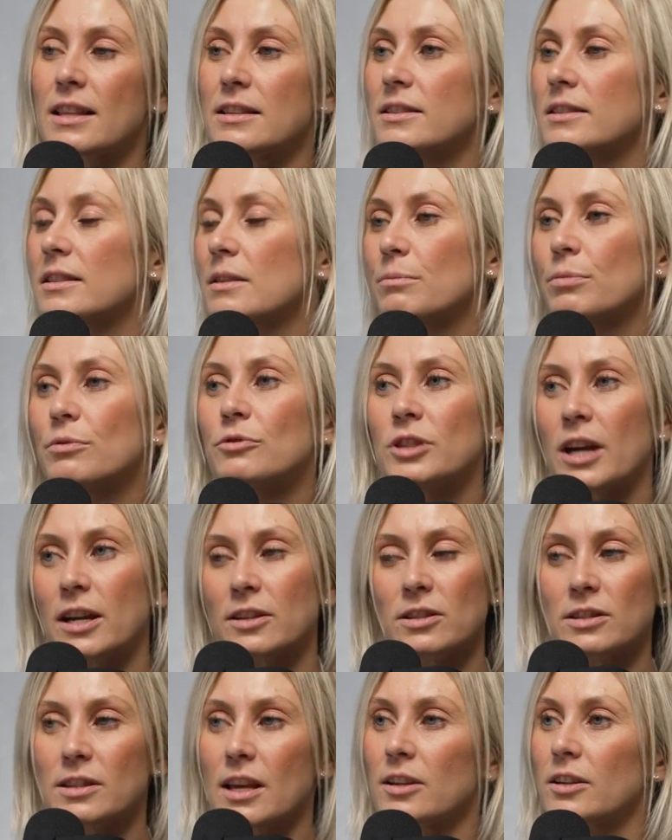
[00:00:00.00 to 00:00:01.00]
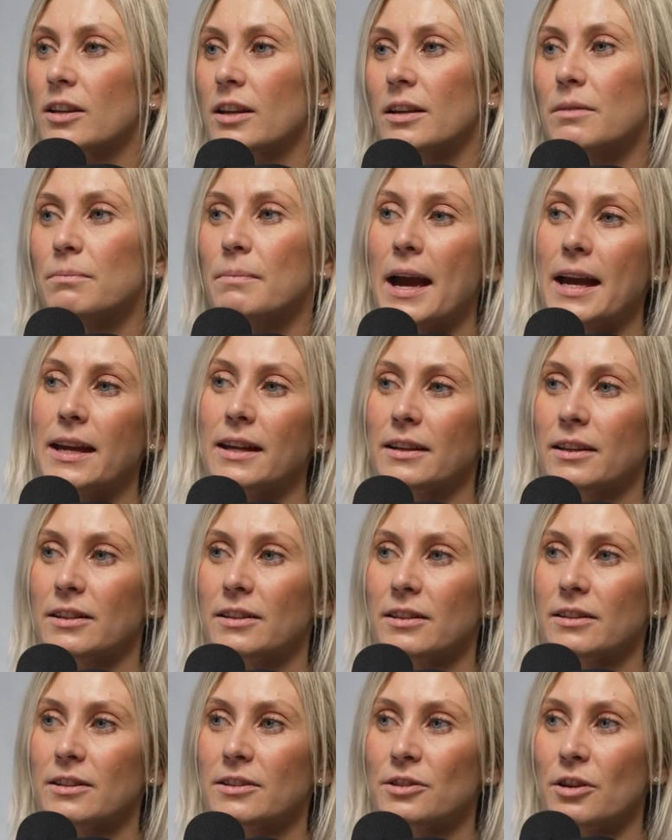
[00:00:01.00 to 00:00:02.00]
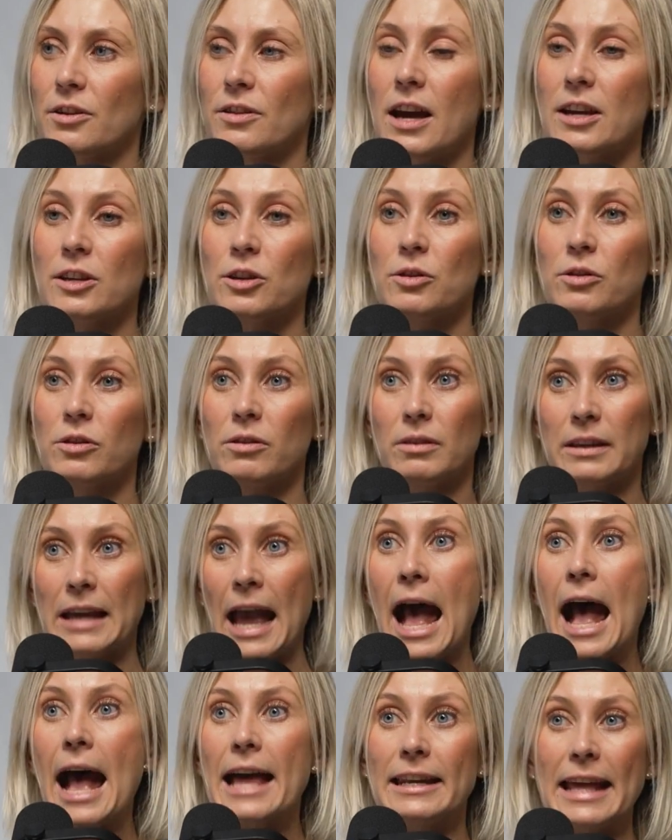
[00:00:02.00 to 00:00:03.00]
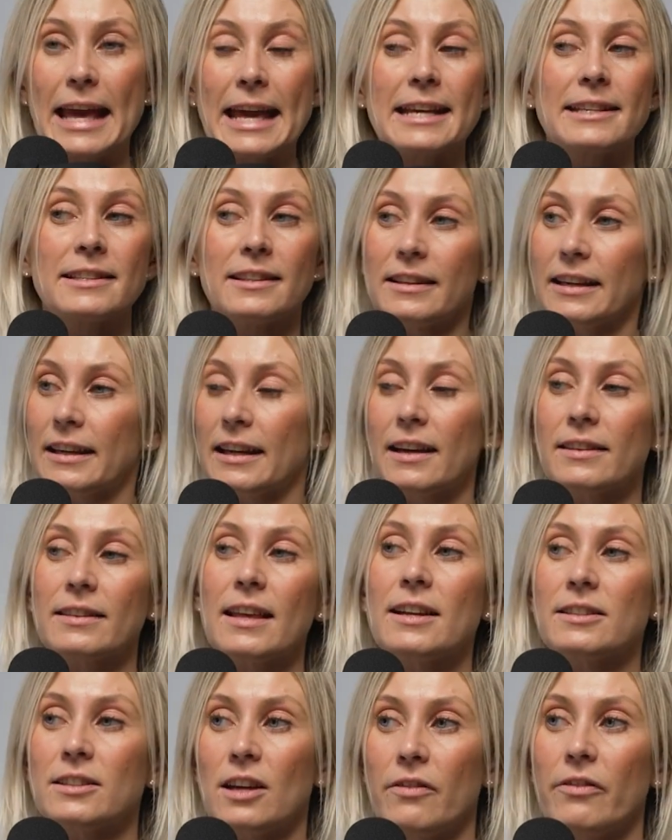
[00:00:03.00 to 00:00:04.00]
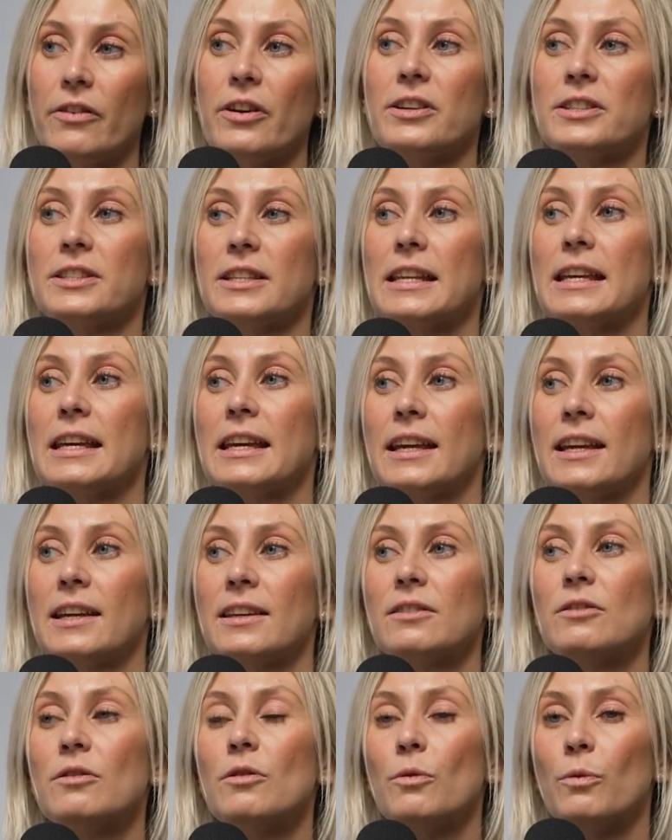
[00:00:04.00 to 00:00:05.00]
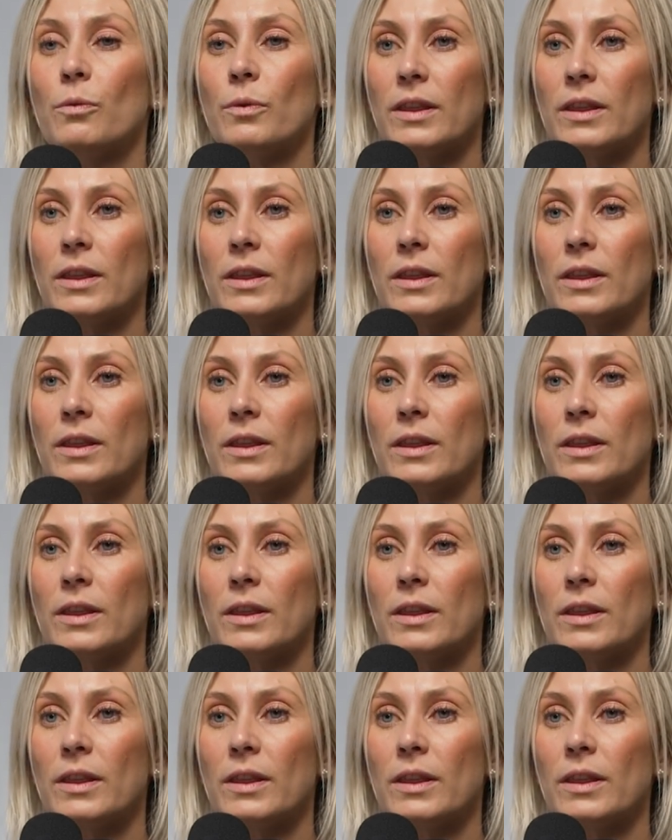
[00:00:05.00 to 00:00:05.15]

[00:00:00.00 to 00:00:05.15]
There's simple changes that you can make so that you can easily get that diversity in